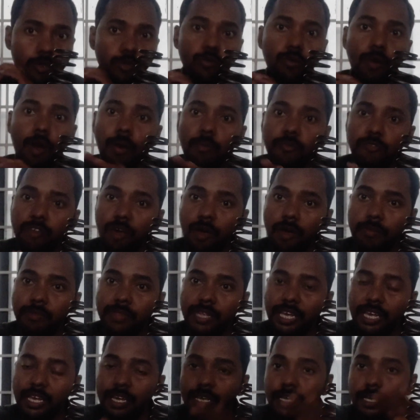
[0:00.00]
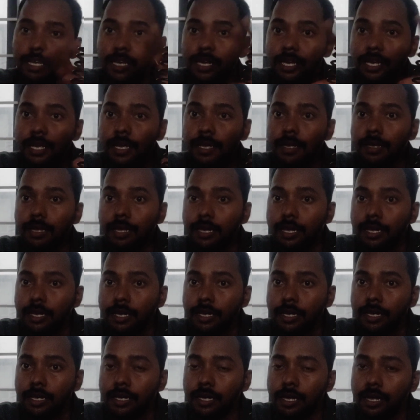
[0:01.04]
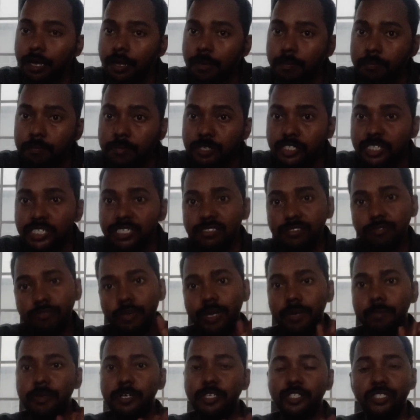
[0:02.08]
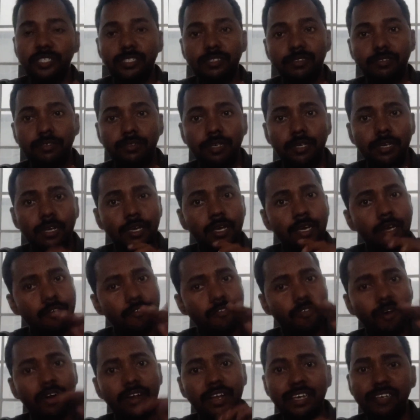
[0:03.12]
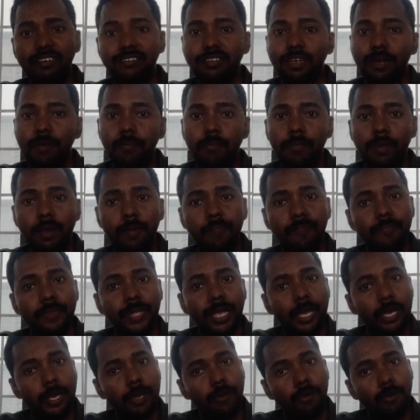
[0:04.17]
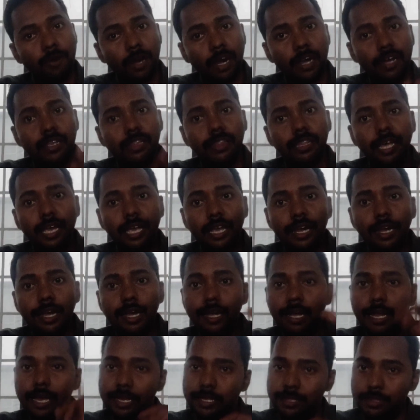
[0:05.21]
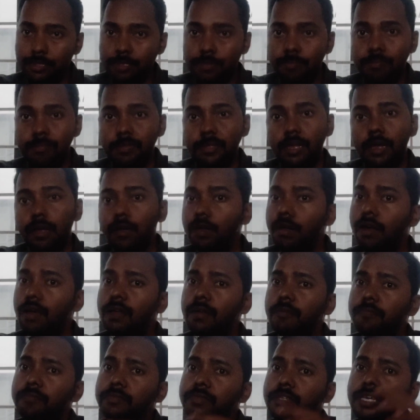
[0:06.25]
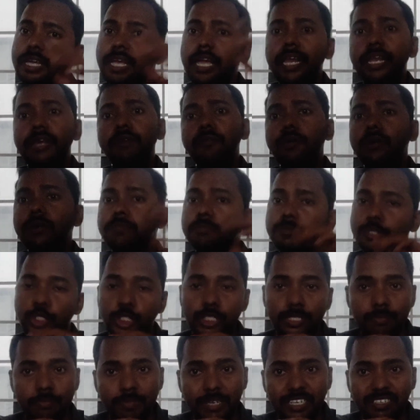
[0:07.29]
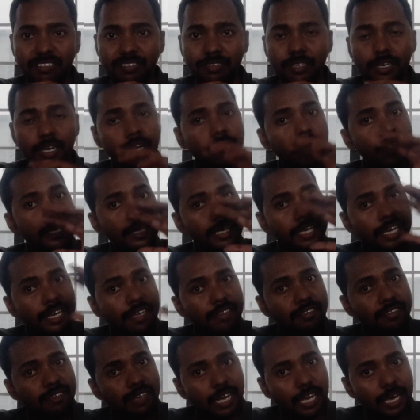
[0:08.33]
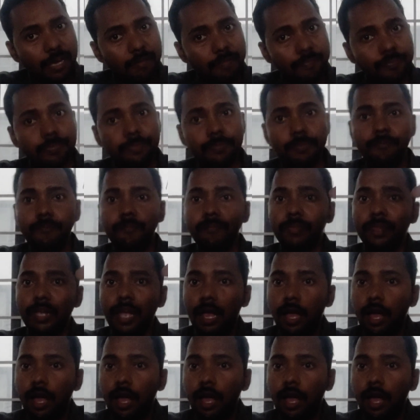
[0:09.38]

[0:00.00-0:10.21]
to absorb the machine's vibrations. For example, you run the lathe or any one machine means easily